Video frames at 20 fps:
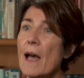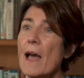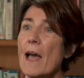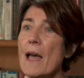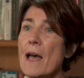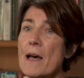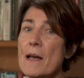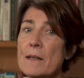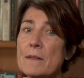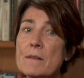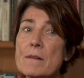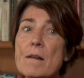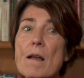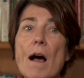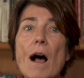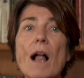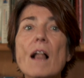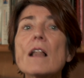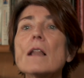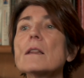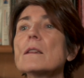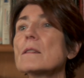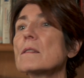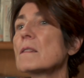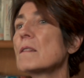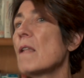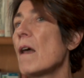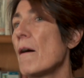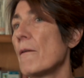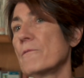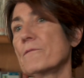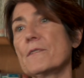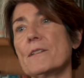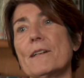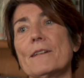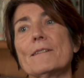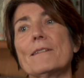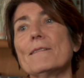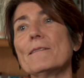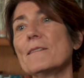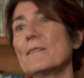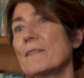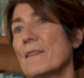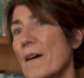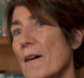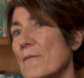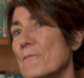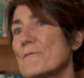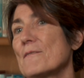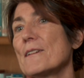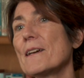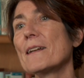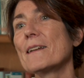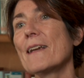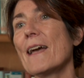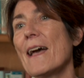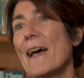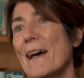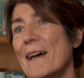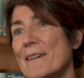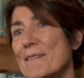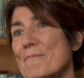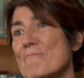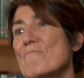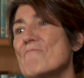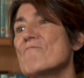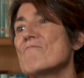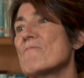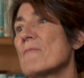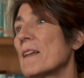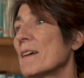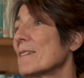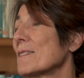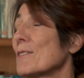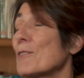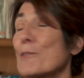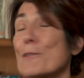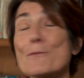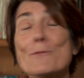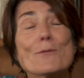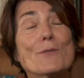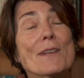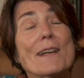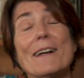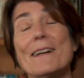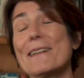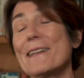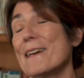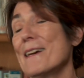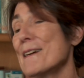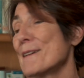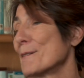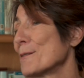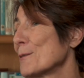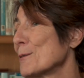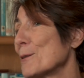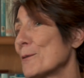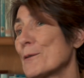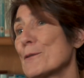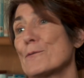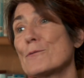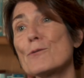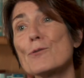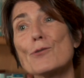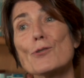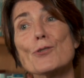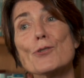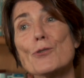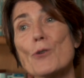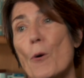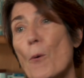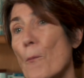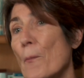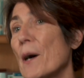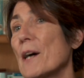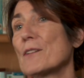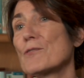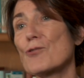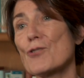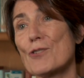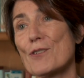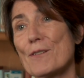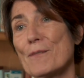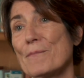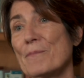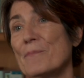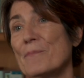and loved it, loved it, and learns again, learned so much.